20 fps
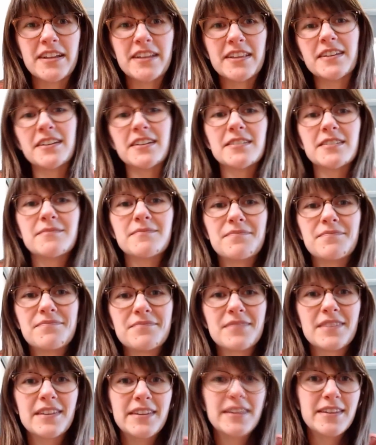Like,
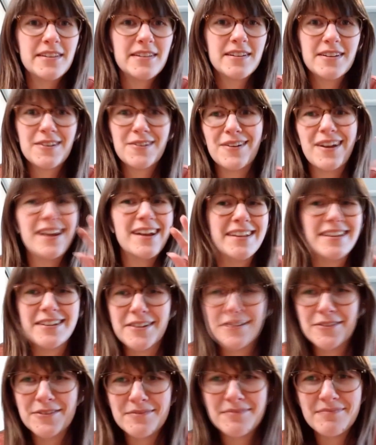or any
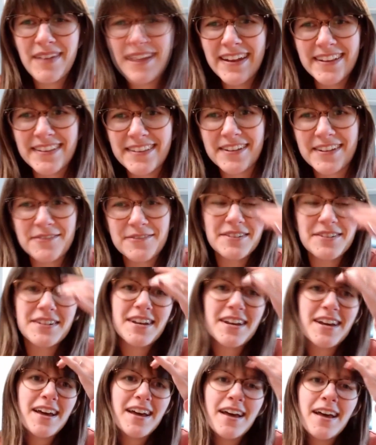code, any language.
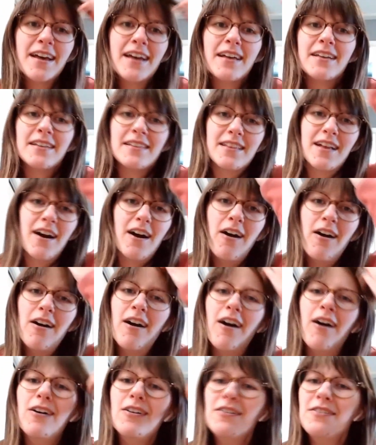
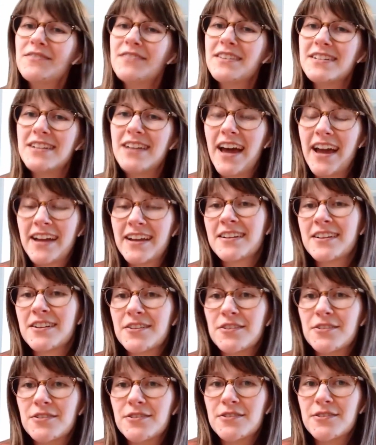All of the
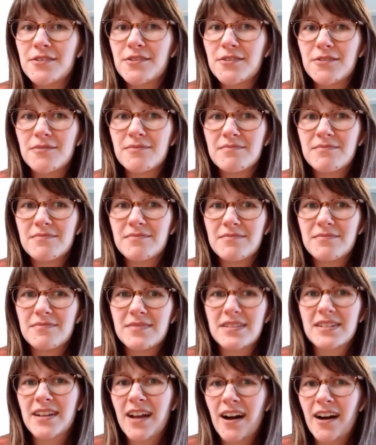technical
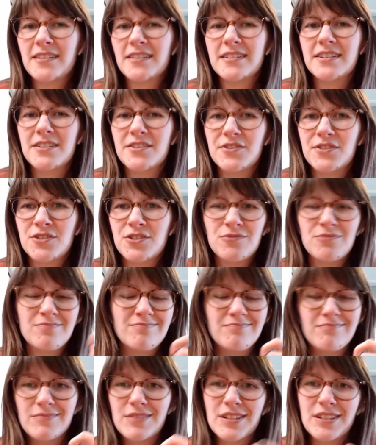knowledge
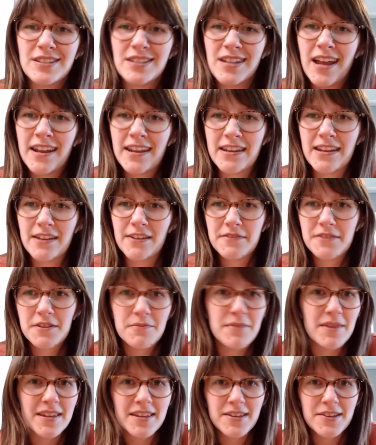is not enough to
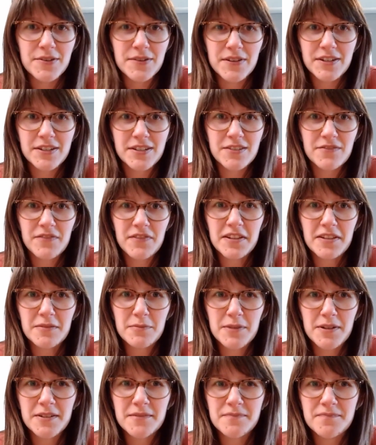make you a good developer,